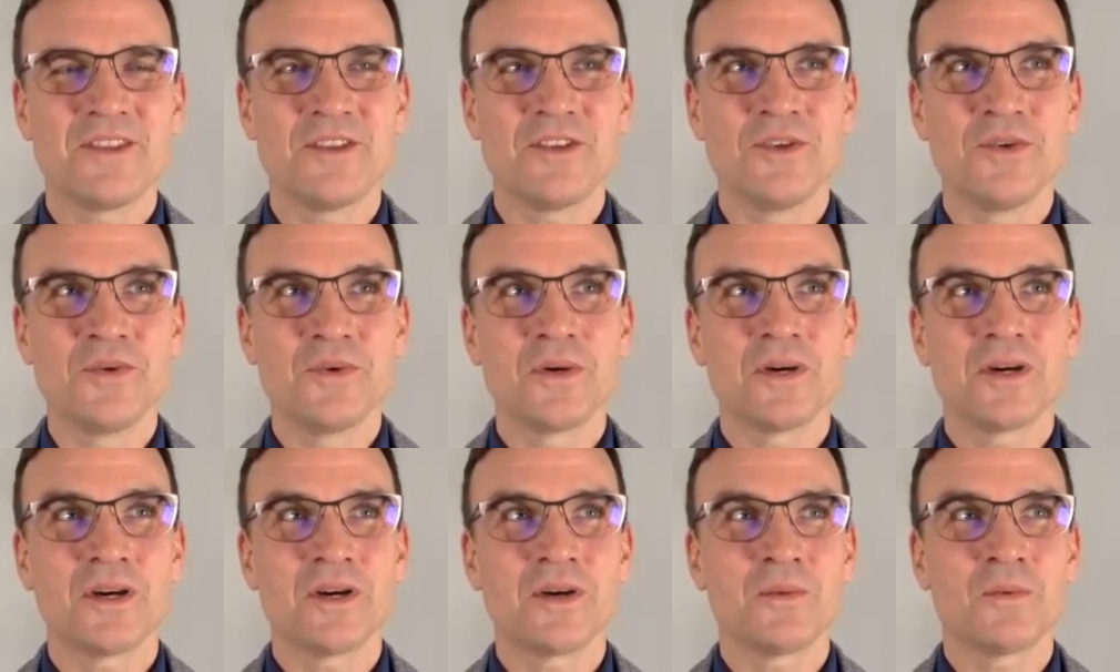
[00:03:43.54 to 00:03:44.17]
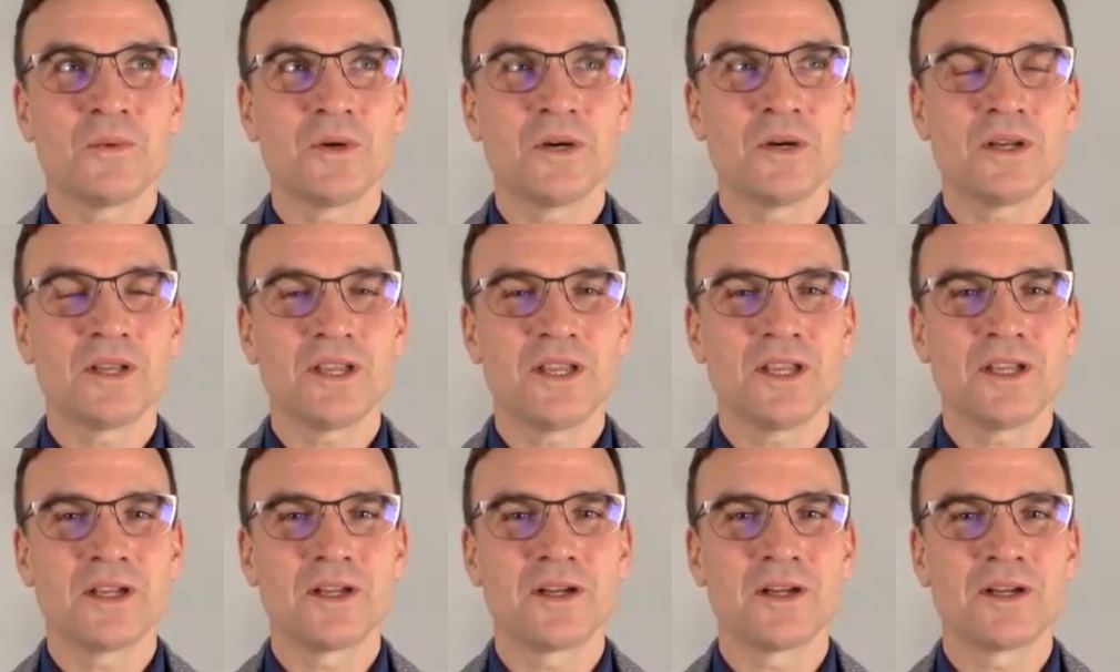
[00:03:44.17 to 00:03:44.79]
You are
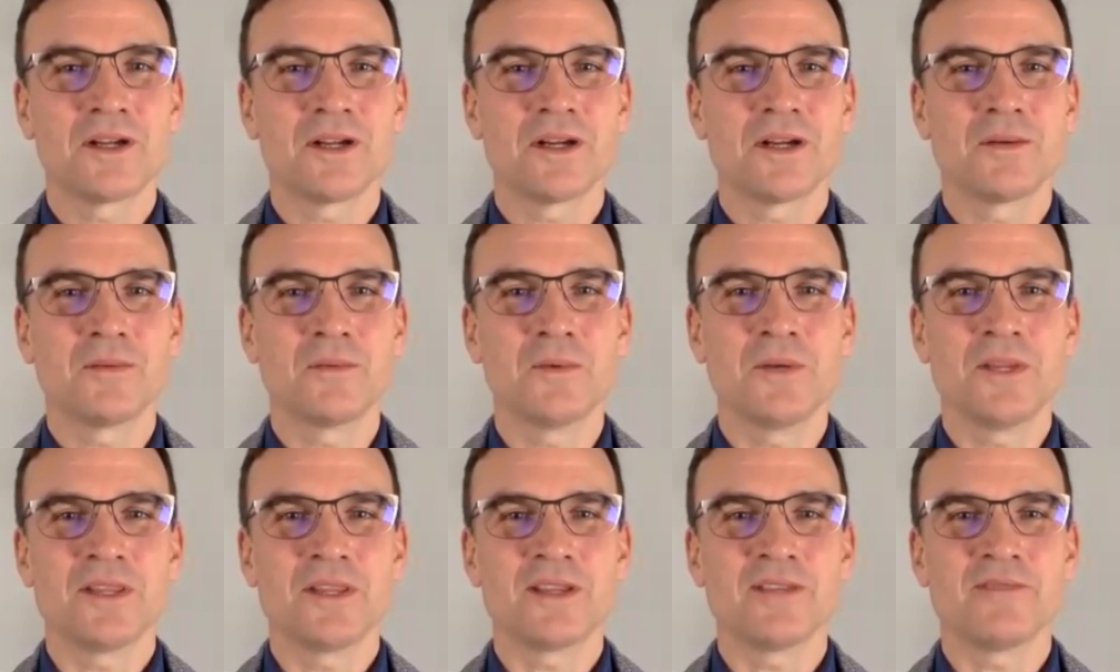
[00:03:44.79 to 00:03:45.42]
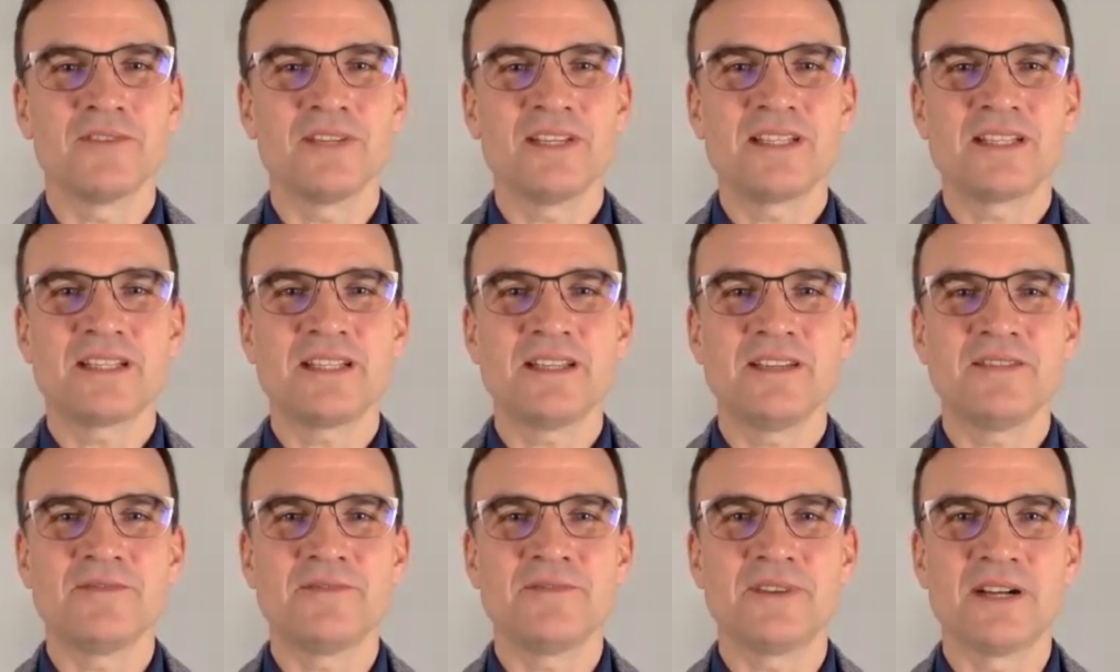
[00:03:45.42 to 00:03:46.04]
working with a
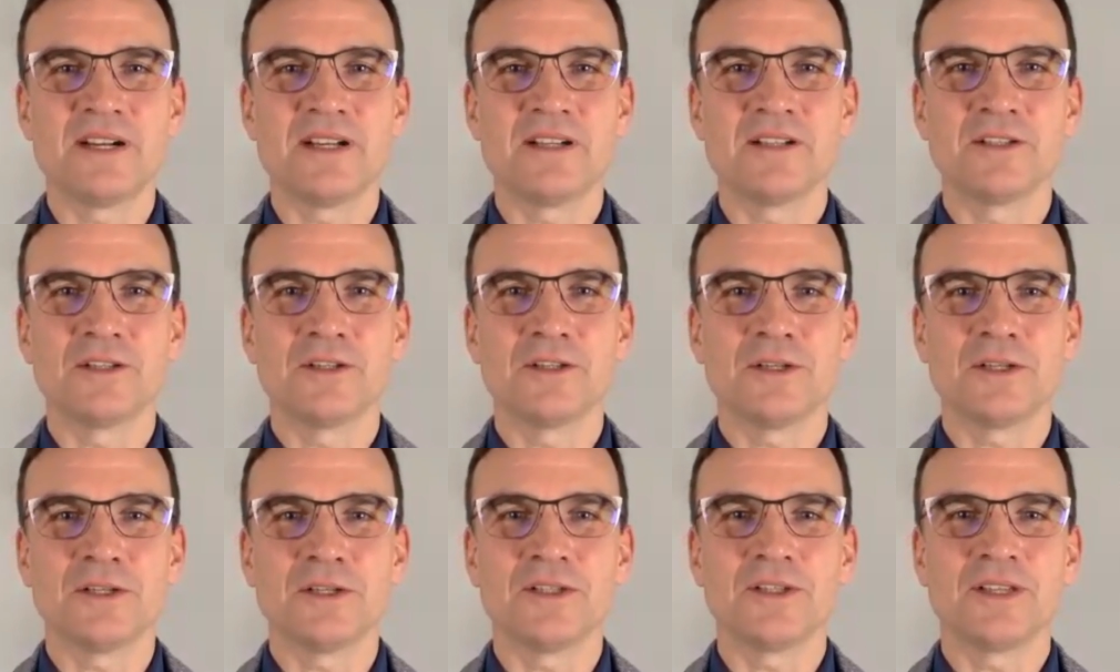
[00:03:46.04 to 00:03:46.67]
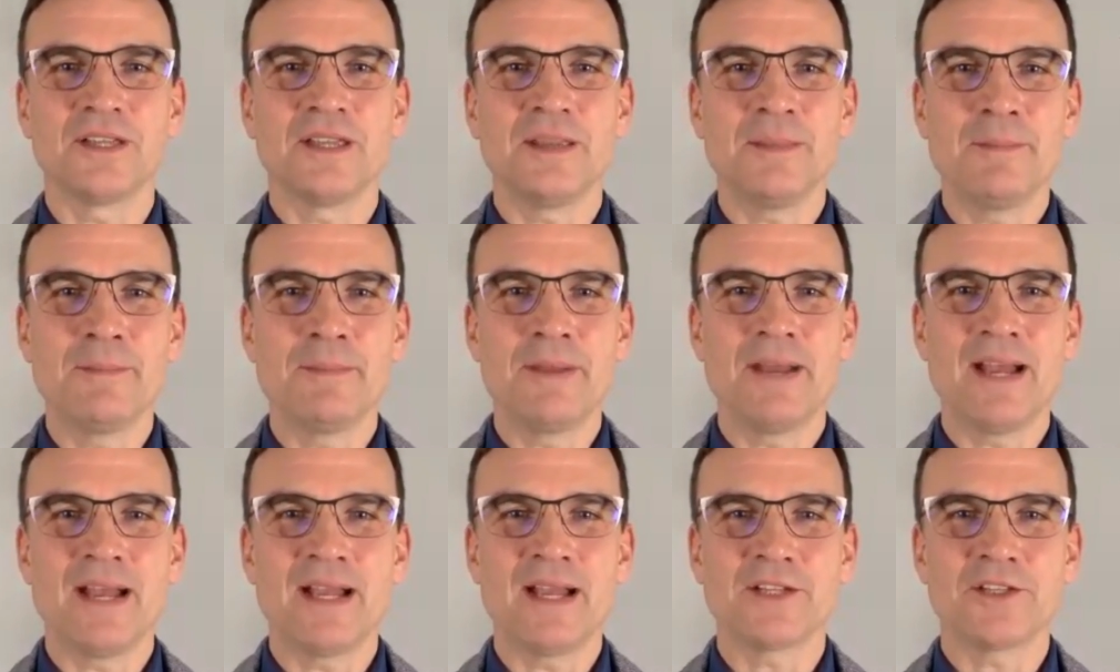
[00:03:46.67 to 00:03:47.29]
VC fund called
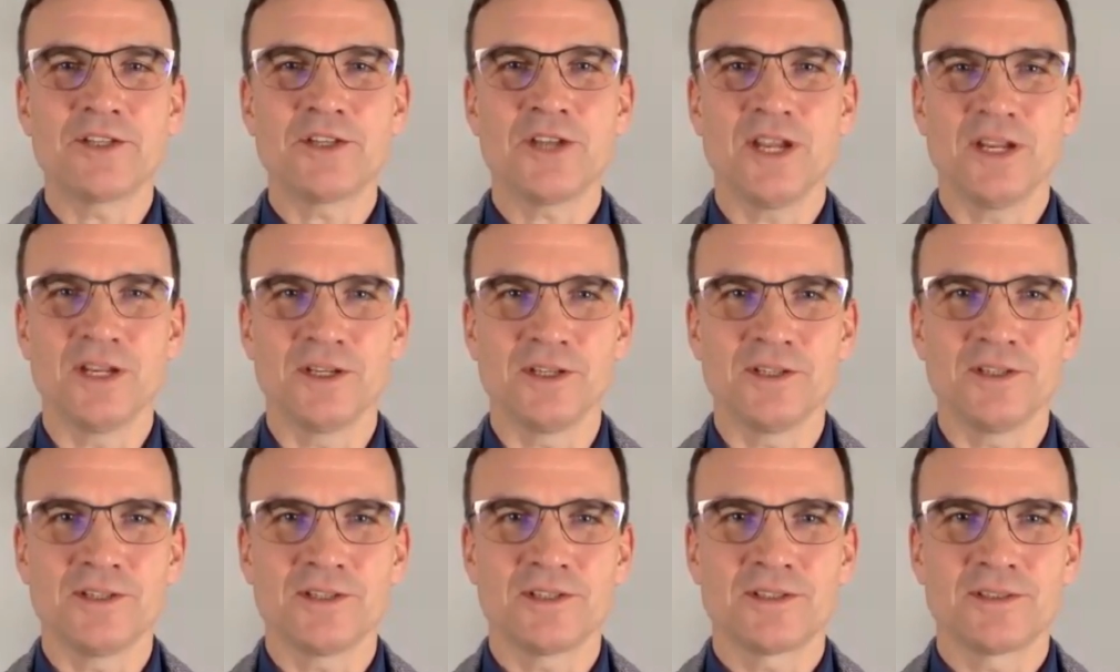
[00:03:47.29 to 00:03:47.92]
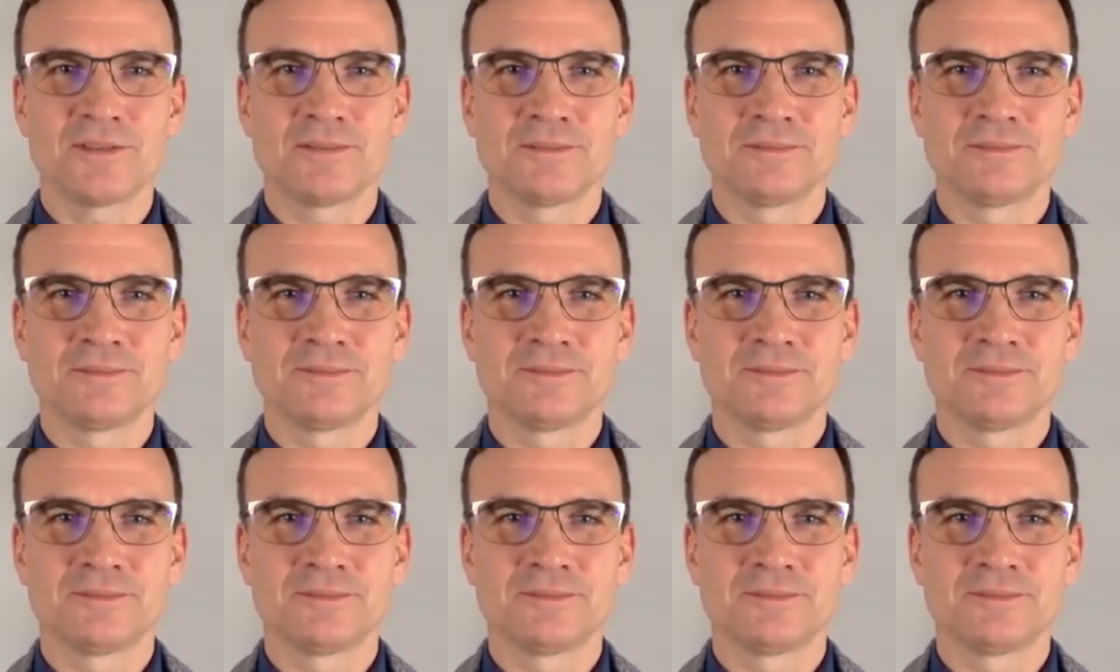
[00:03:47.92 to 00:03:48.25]
Impact Shakers.